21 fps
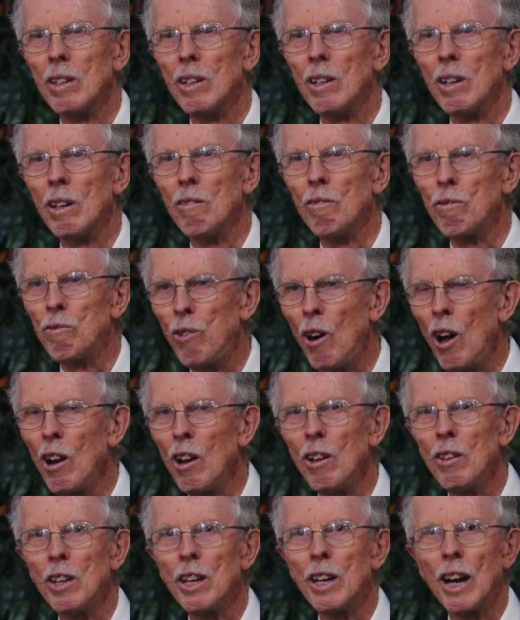and
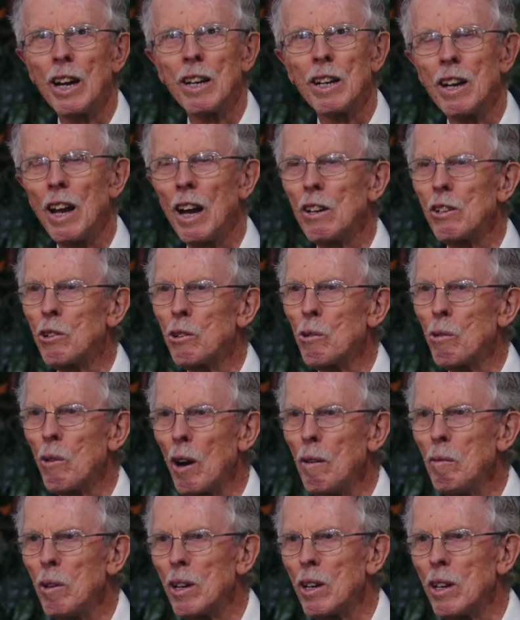follow the eight natural
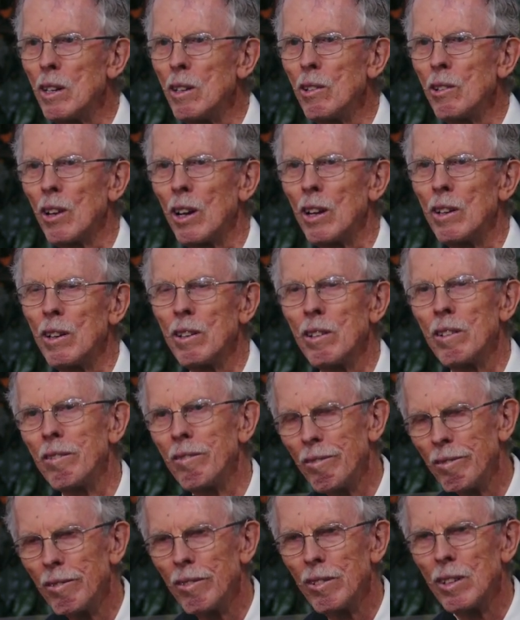remedies and
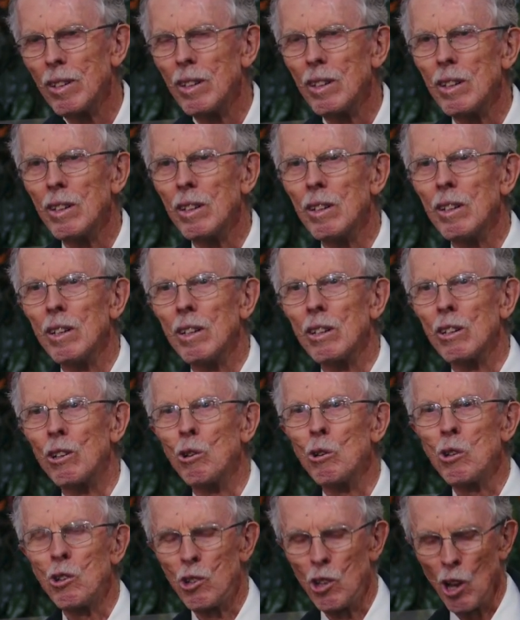
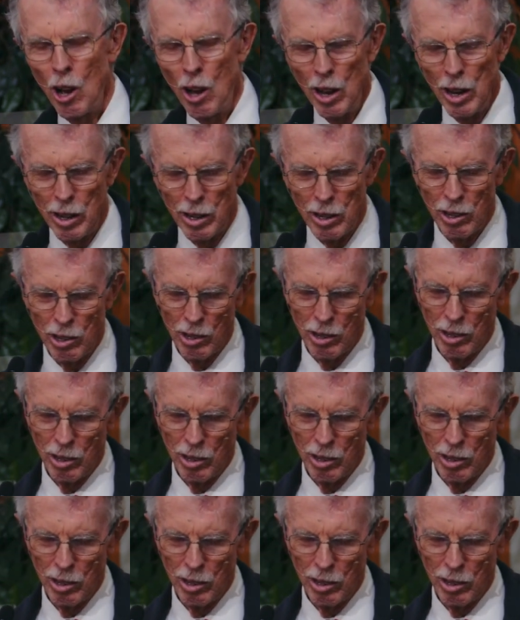good science.